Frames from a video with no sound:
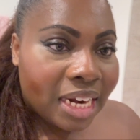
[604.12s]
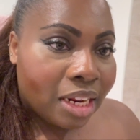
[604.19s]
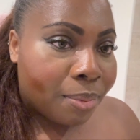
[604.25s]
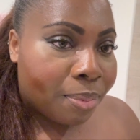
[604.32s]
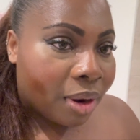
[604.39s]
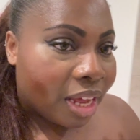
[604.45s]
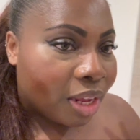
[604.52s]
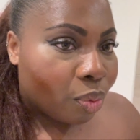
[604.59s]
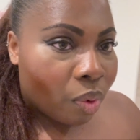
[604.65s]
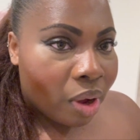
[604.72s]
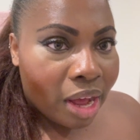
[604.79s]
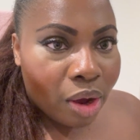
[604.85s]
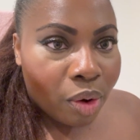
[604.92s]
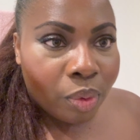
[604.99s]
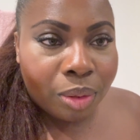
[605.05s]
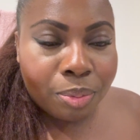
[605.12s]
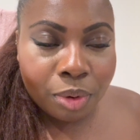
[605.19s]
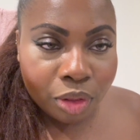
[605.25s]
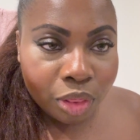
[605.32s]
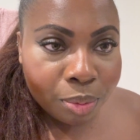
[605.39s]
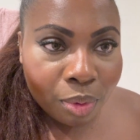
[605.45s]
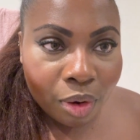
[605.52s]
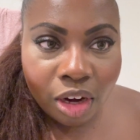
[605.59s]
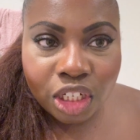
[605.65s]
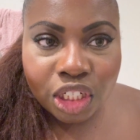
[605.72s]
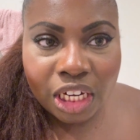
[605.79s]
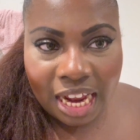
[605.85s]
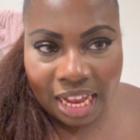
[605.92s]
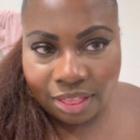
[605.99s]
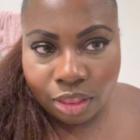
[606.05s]
it applied well with both the brush
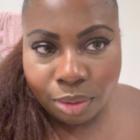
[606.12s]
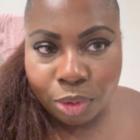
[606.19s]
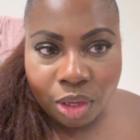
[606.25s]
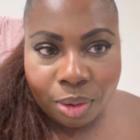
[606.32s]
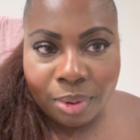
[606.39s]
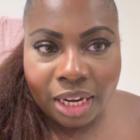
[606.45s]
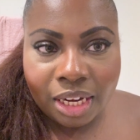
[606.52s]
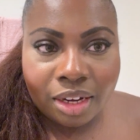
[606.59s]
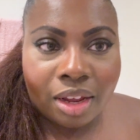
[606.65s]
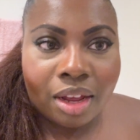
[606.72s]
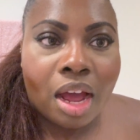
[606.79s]
and the beauty blender.